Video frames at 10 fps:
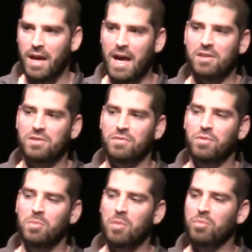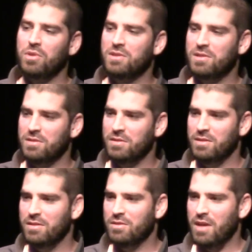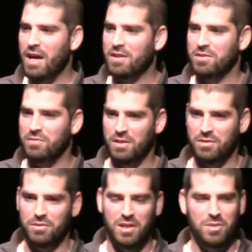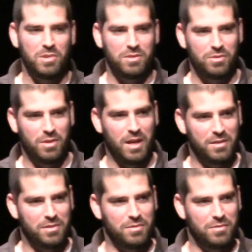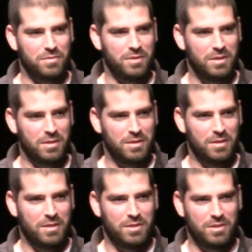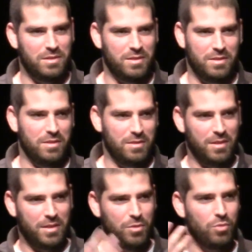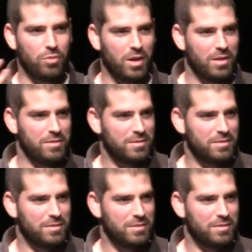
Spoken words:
acts of remembrance into acts of entertainment or acts of just like hoorah.